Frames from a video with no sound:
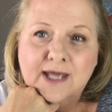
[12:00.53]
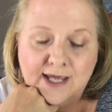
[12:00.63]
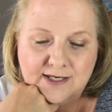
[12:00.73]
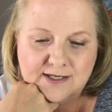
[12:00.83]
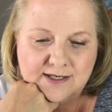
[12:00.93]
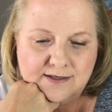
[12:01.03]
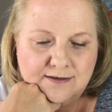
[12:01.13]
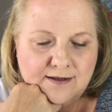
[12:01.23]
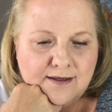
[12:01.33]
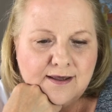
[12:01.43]
hated it.
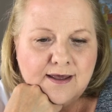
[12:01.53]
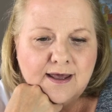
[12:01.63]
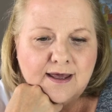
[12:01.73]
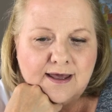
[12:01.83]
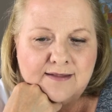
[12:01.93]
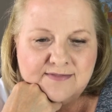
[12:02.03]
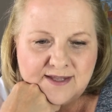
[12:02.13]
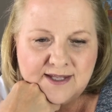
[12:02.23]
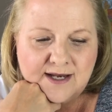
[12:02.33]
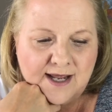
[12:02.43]
And
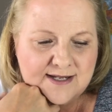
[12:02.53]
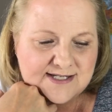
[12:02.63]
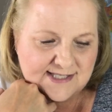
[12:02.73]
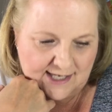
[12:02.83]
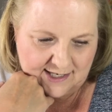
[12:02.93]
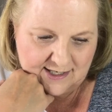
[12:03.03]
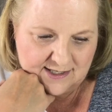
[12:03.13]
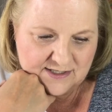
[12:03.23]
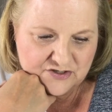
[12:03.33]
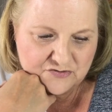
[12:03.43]
then I
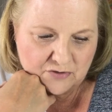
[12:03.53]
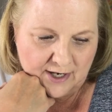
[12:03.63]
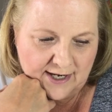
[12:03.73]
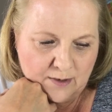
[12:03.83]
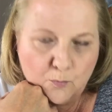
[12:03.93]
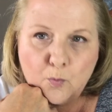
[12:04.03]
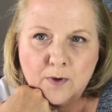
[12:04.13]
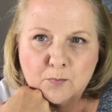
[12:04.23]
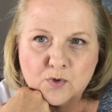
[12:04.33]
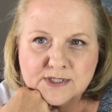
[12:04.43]
decided to try it
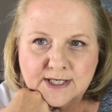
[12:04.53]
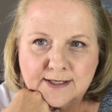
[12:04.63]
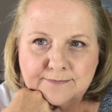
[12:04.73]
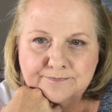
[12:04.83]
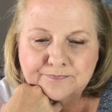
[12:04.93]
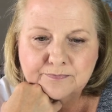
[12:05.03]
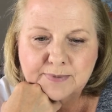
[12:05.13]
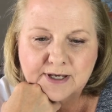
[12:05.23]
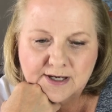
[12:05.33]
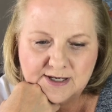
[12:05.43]
one more time
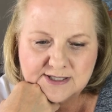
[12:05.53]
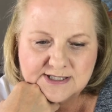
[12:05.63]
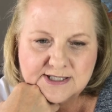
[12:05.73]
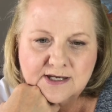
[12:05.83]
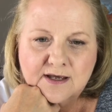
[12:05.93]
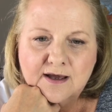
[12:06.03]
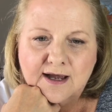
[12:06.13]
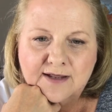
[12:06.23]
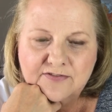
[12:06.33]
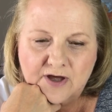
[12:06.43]
because
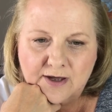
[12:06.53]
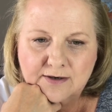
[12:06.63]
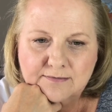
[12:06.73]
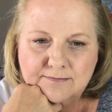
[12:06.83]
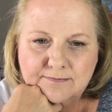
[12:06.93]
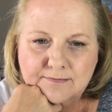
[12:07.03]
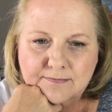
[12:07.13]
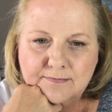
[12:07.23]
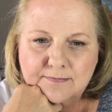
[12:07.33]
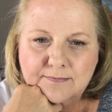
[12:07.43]
I thought,
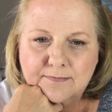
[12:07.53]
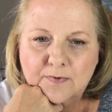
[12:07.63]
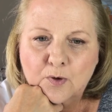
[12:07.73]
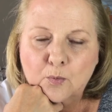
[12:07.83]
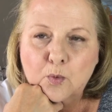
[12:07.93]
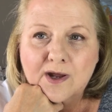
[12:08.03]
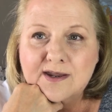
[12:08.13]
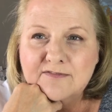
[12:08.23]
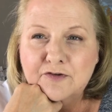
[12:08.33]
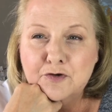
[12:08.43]
what
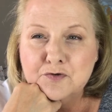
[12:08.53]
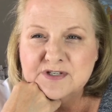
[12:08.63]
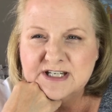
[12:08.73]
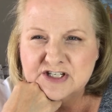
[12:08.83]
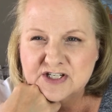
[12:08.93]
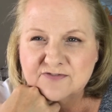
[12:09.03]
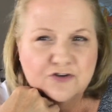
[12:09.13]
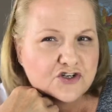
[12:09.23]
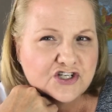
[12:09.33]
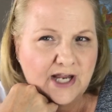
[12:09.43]
if you use it just
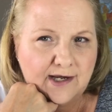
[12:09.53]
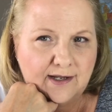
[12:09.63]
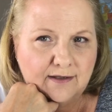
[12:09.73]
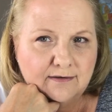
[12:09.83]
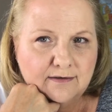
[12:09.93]
for shading?